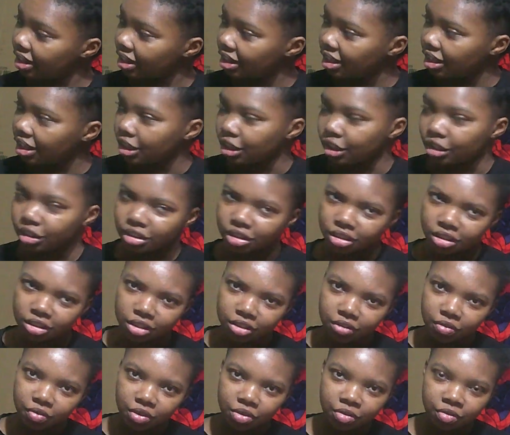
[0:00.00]
This is
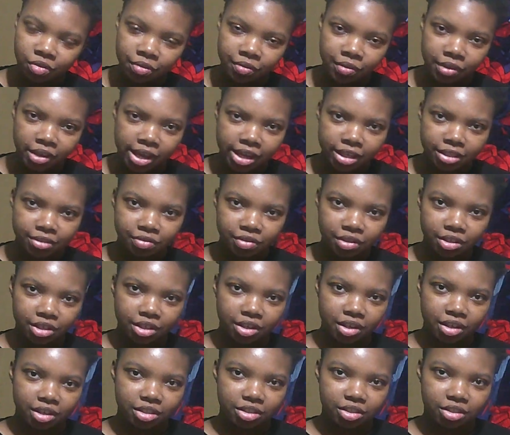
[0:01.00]
different from the last video
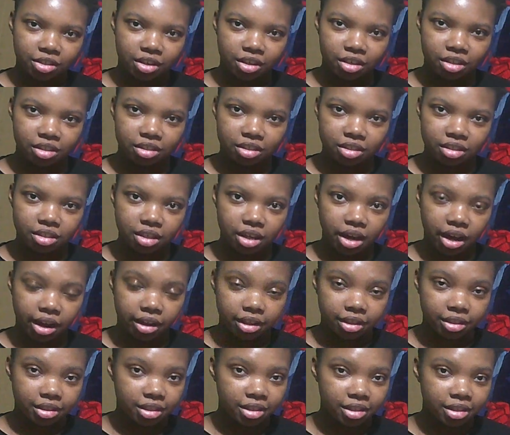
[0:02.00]
I shot. I
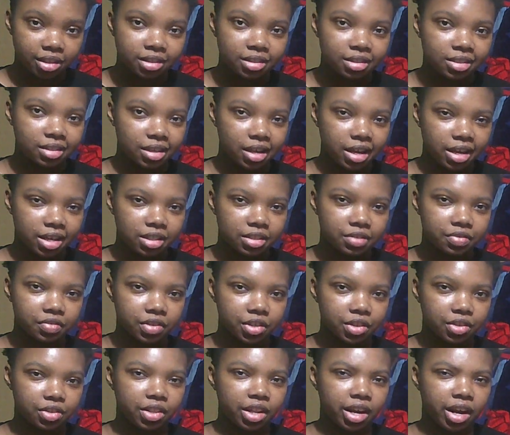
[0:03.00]
think it's the last video
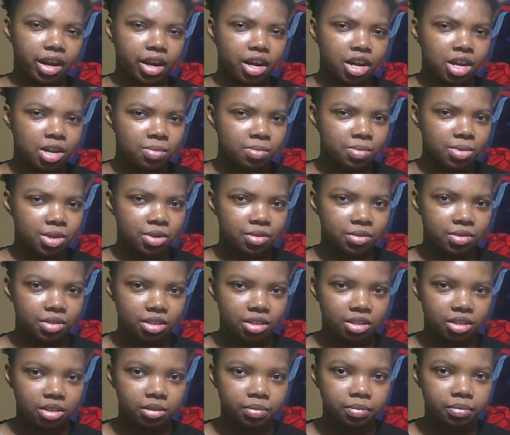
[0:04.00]
that I
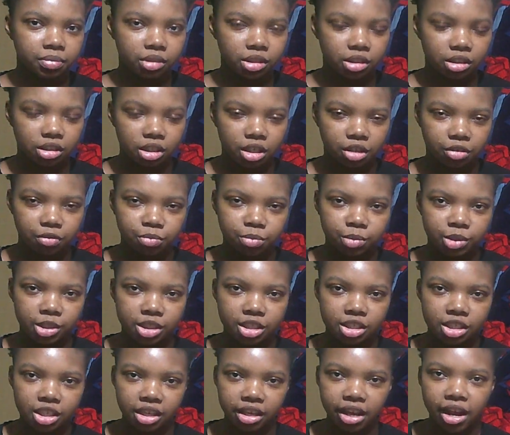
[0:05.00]
uploaded of me
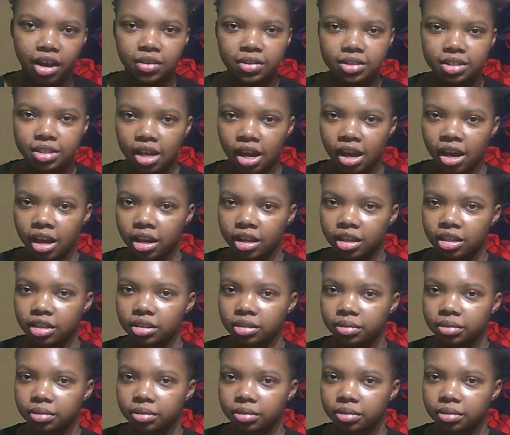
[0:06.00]
sitting outside